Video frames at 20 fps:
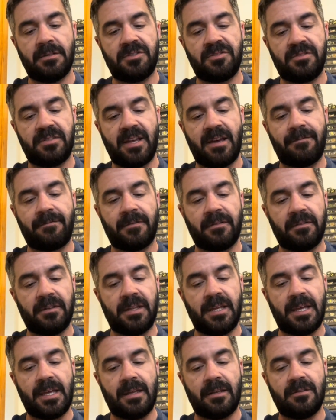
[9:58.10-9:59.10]

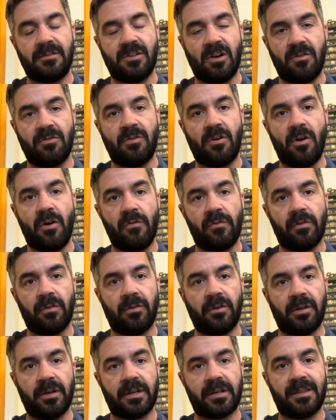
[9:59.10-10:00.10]
definitely don't
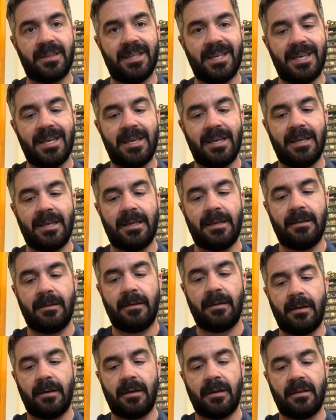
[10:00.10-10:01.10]
overlook the
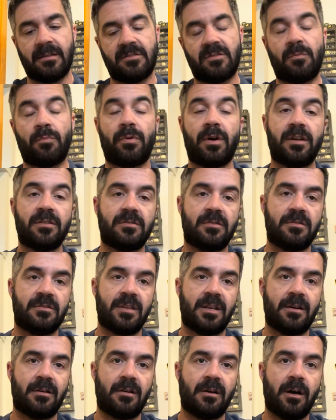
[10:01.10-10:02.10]
suppressors
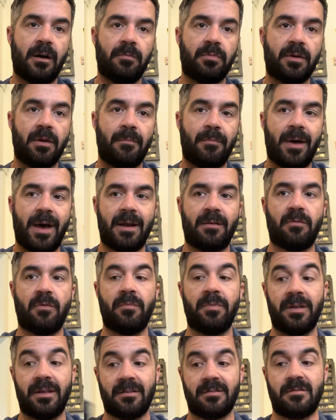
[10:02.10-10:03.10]
that are hub compatible,
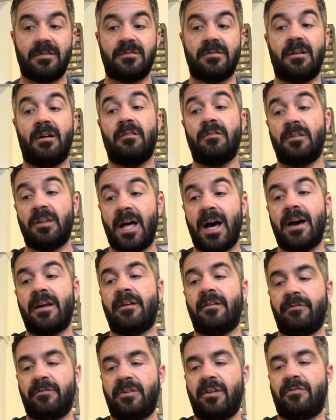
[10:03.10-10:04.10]
because there's a lot
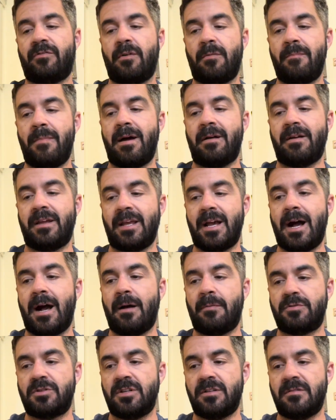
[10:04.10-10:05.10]
of different mounting
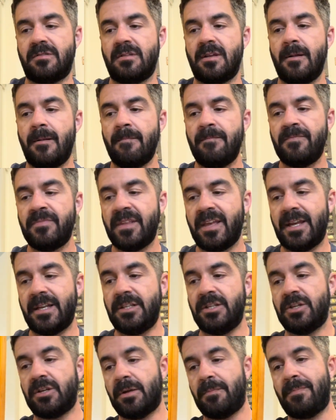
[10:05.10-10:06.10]
options and
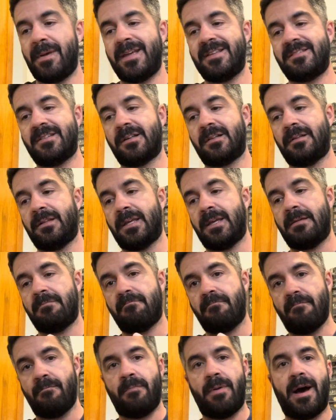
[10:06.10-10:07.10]
you could basically
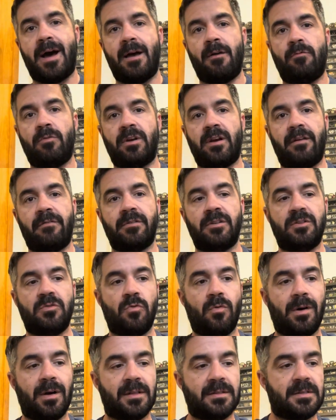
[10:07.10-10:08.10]
buy whatever you
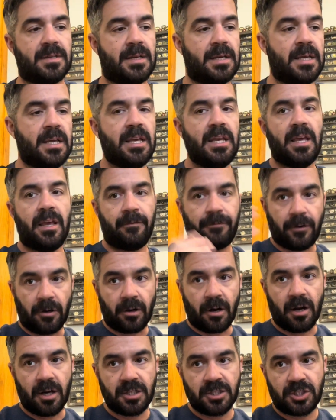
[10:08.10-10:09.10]
want. If you're
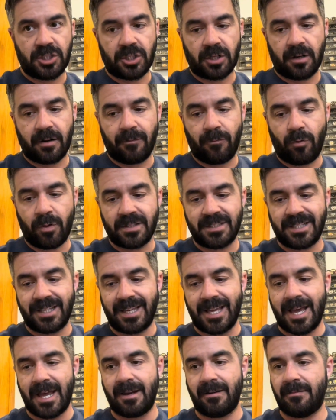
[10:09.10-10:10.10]
unsure of what to
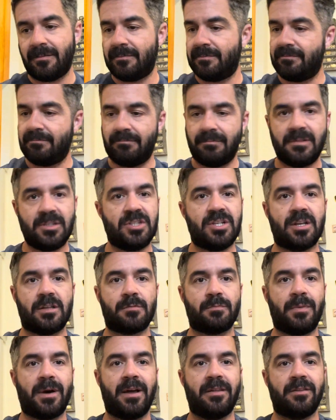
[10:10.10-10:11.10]
get,
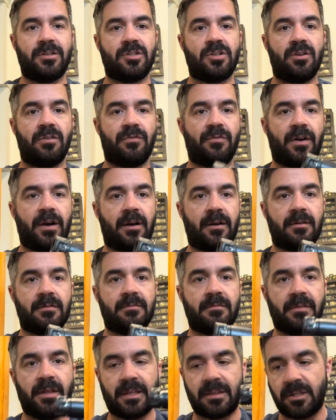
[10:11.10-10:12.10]
just buy the Surefire.
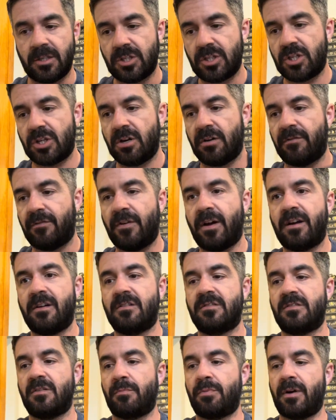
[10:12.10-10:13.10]
Like the Surefire
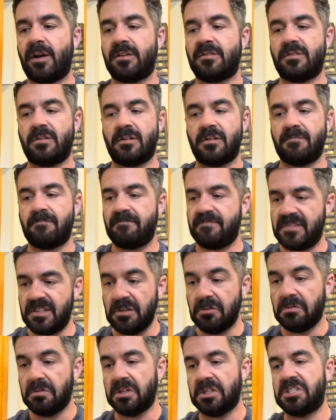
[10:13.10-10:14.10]
suppressor,
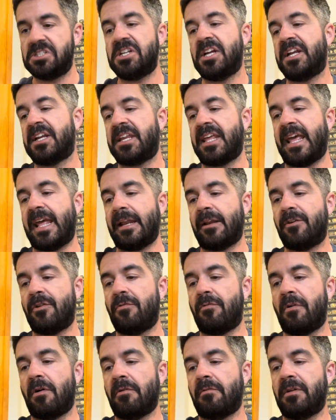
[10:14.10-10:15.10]
you legit can't go
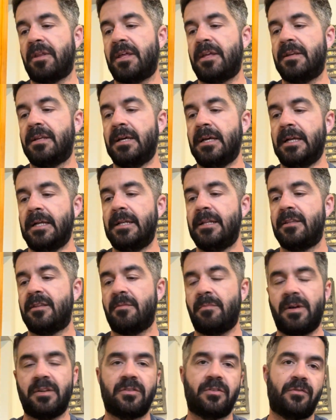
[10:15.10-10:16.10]
wrong with it. The
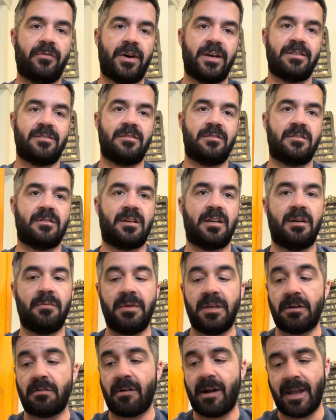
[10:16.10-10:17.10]
muzzle devices are going to be
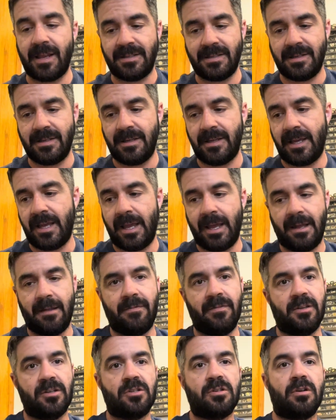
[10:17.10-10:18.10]
great,
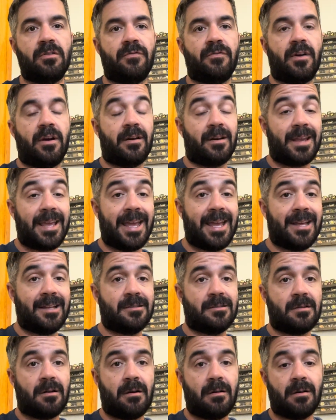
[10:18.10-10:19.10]
and the Surefire
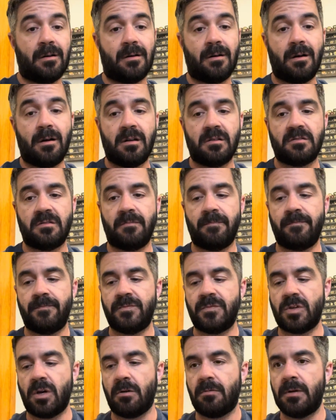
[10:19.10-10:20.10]
cans are awesome.
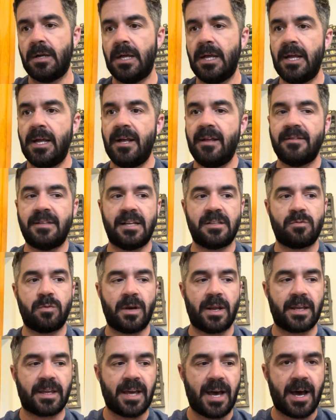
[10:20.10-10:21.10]
So that's what
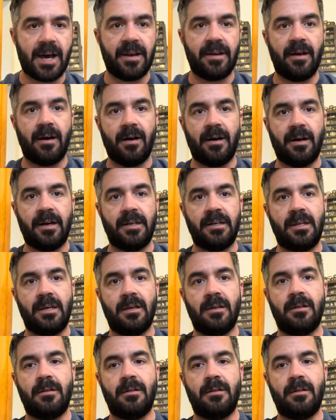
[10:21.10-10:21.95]
I got on